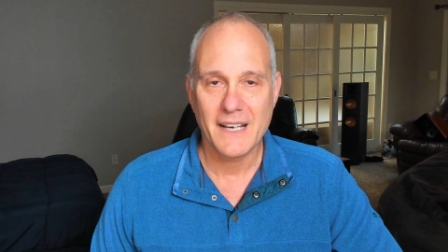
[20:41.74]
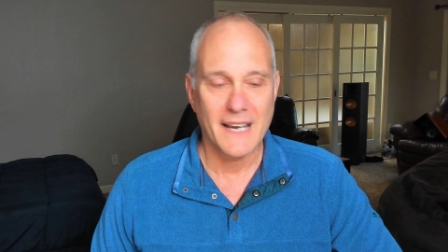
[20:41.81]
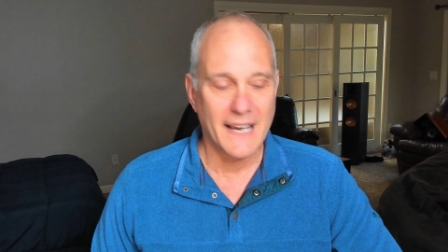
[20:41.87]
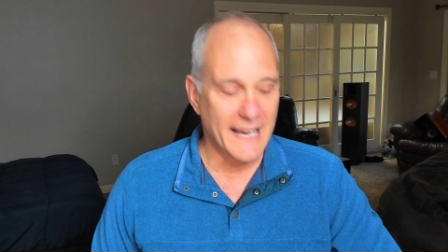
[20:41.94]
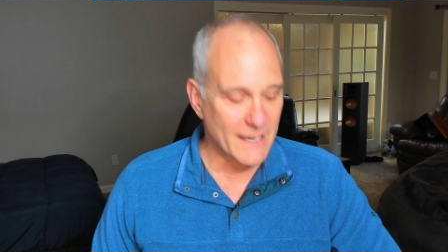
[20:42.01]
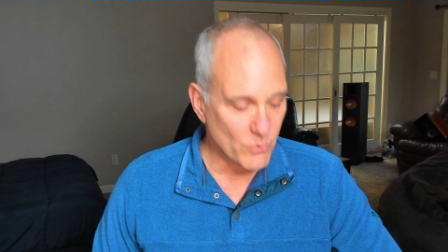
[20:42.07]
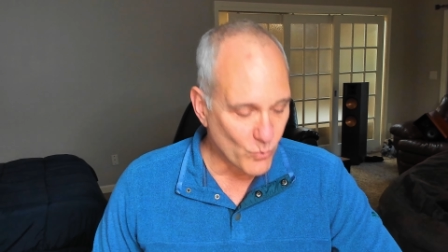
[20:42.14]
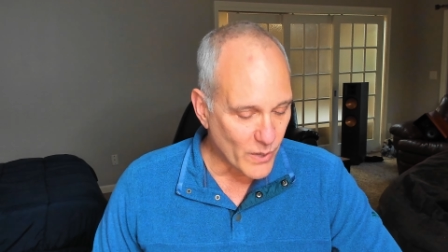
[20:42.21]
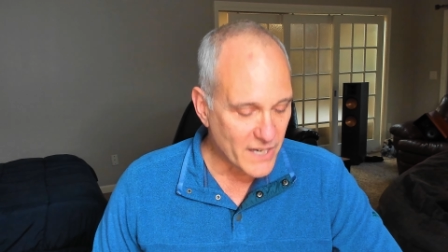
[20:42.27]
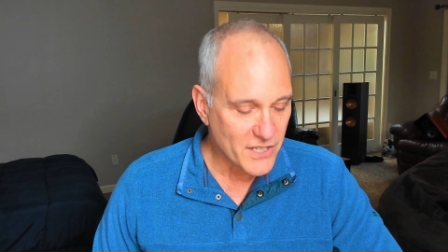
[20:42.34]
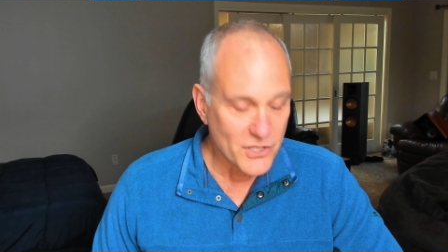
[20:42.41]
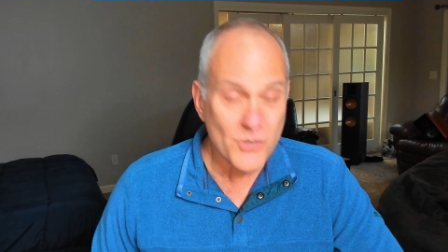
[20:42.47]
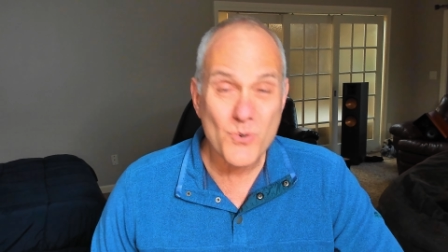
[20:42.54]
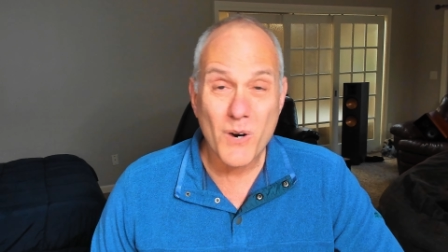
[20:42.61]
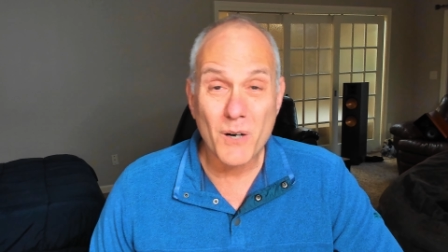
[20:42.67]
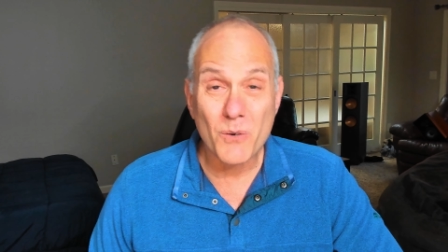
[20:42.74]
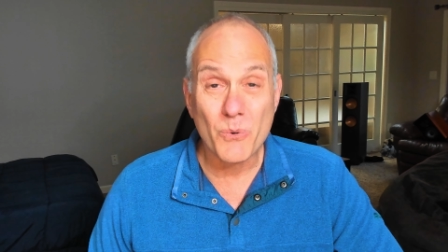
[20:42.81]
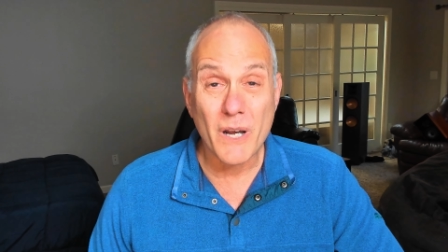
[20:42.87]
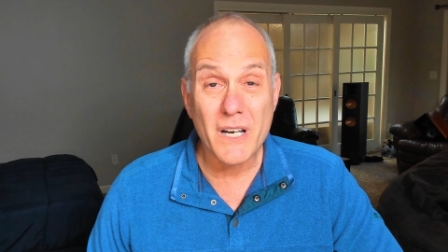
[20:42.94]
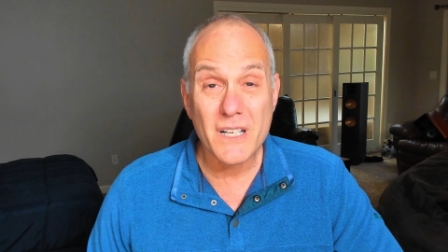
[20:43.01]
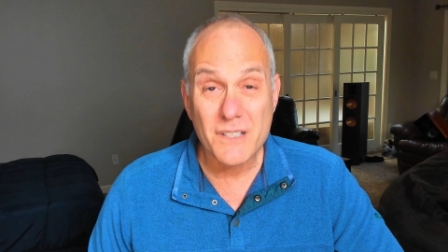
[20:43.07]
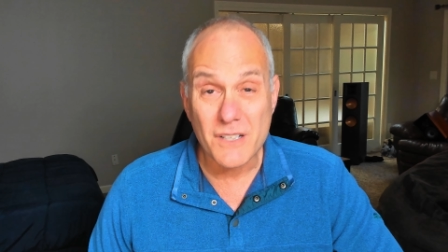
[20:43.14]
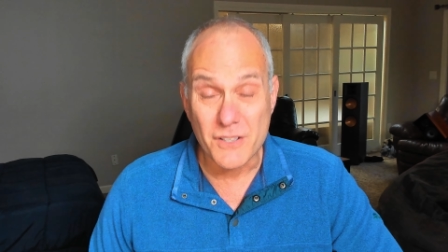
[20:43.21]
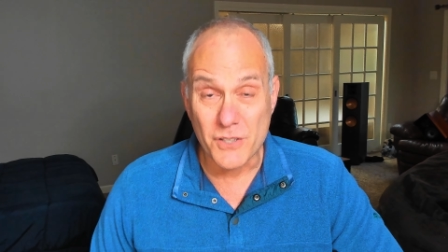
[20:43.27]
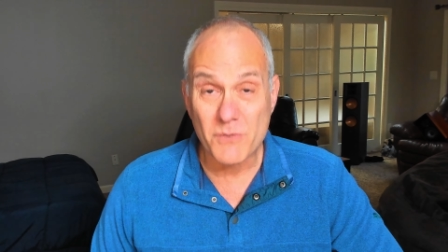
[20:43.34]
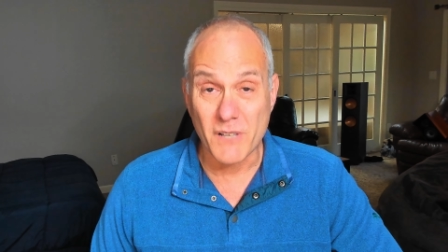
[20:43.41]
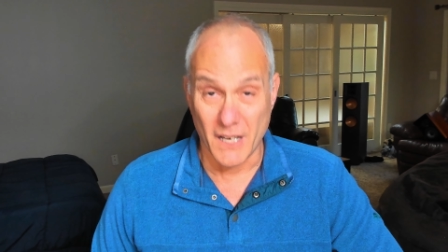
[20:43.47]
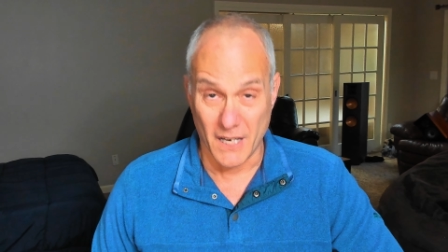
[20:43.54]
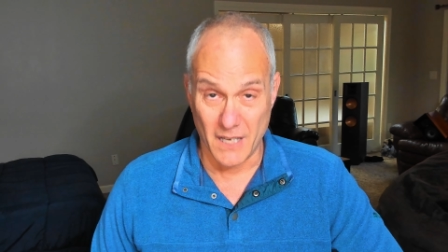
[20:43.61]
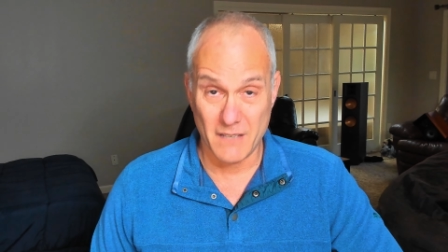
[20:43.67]
And when you are ready to do
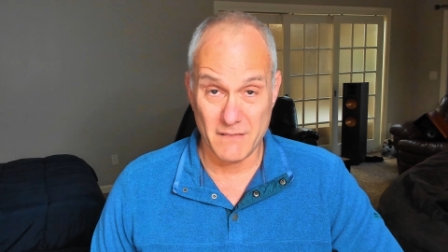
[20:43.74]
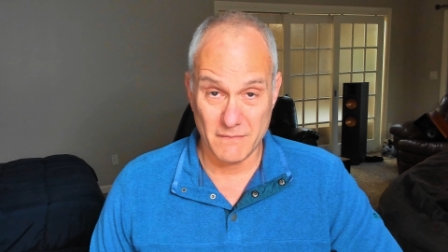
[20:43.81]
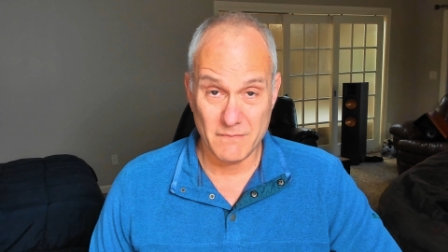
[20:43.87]
that,